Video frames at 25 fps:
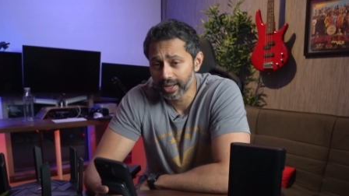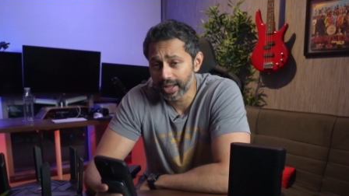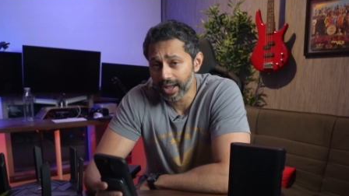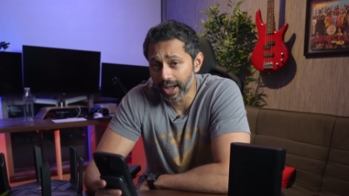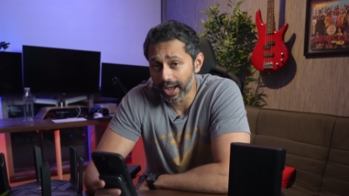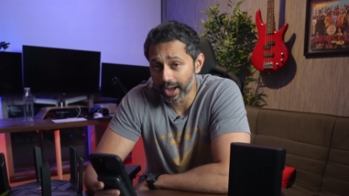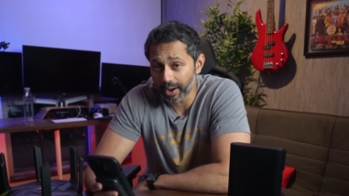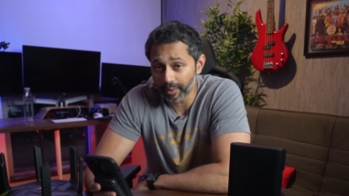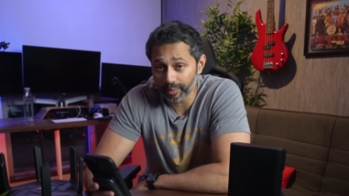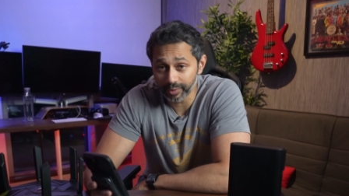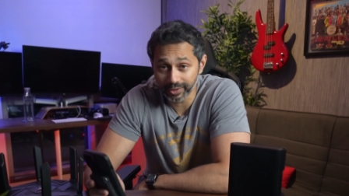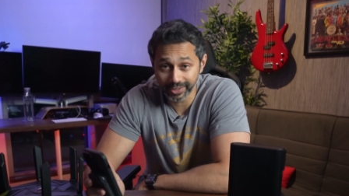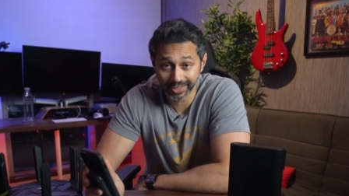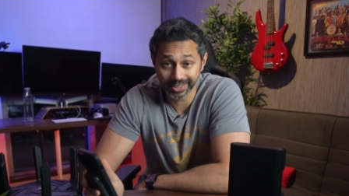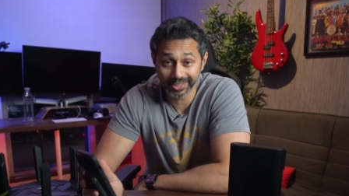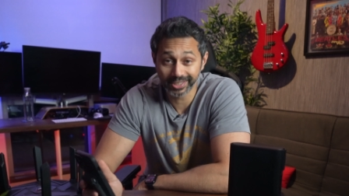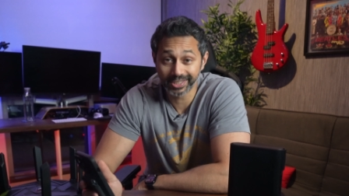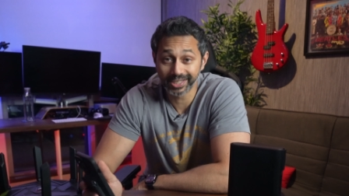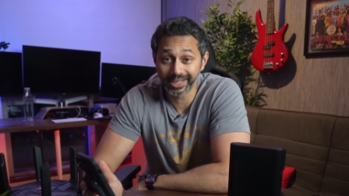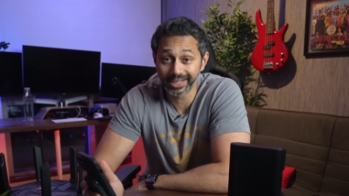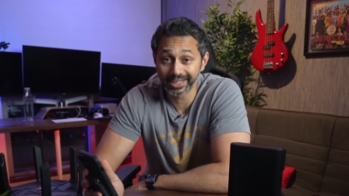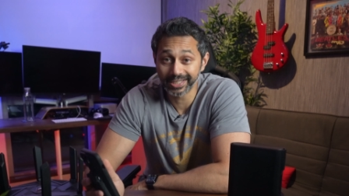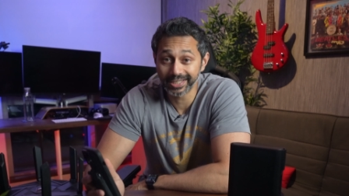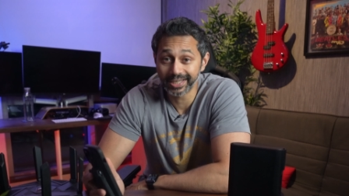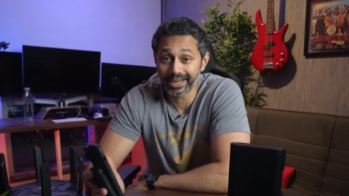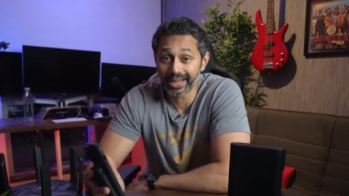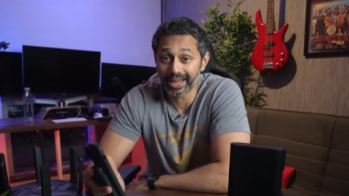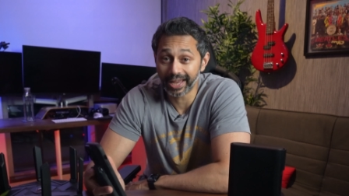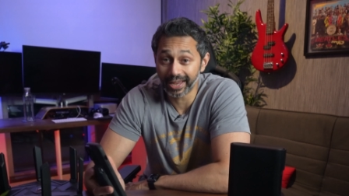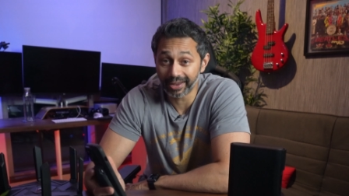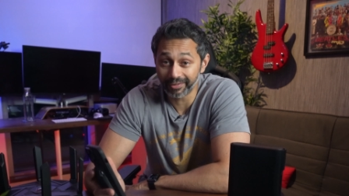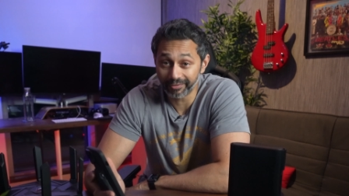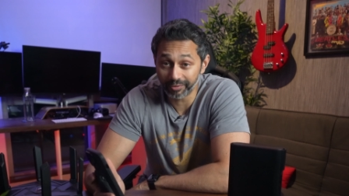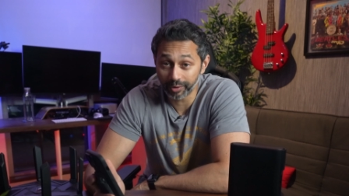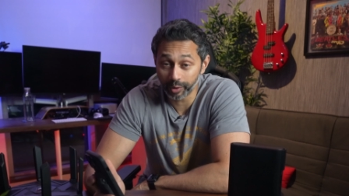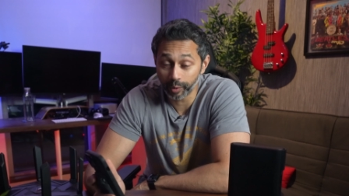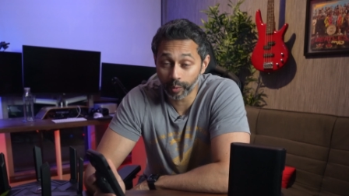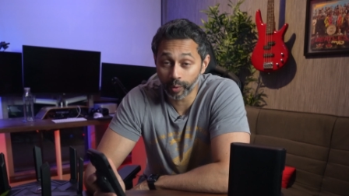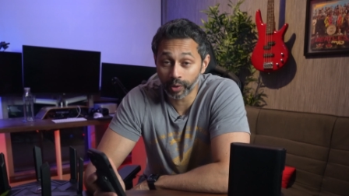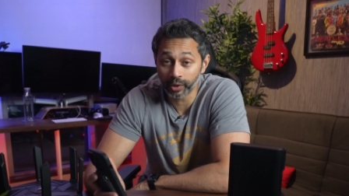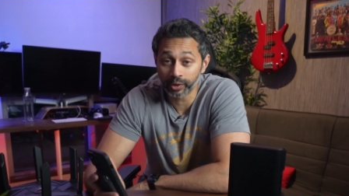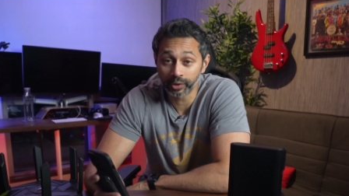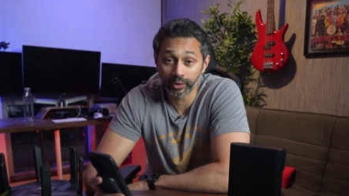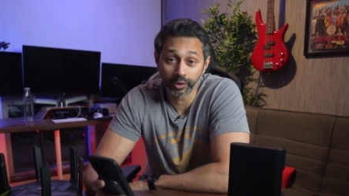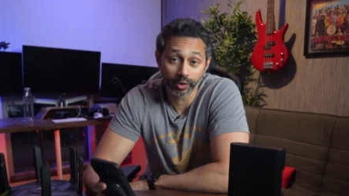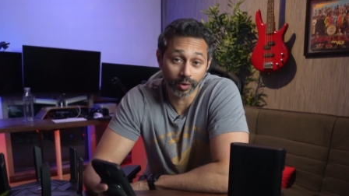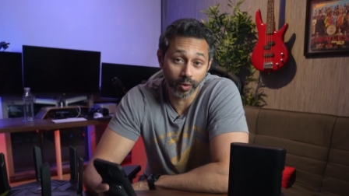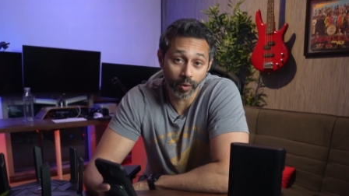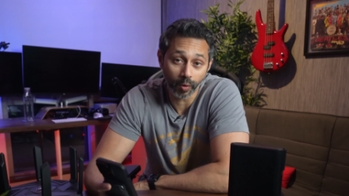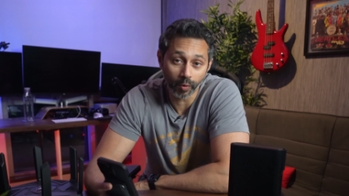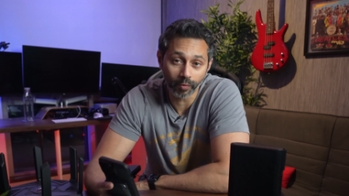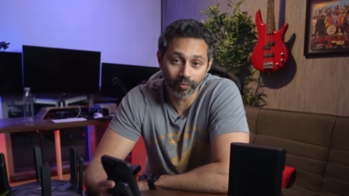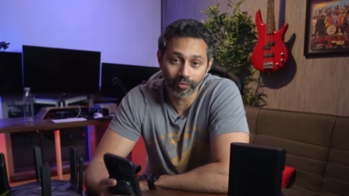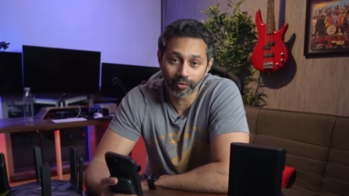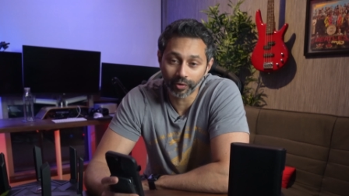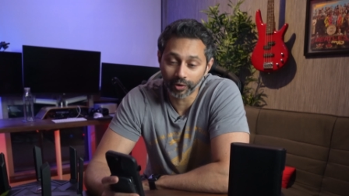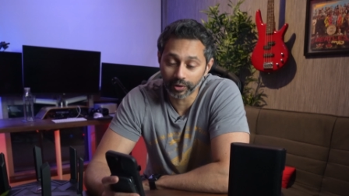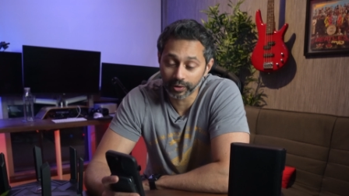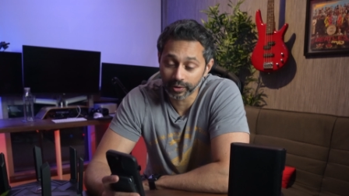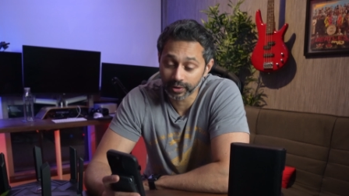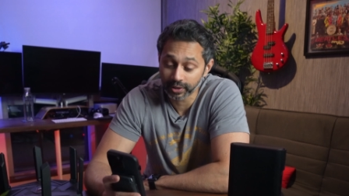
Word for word: I would suggest everyone to go for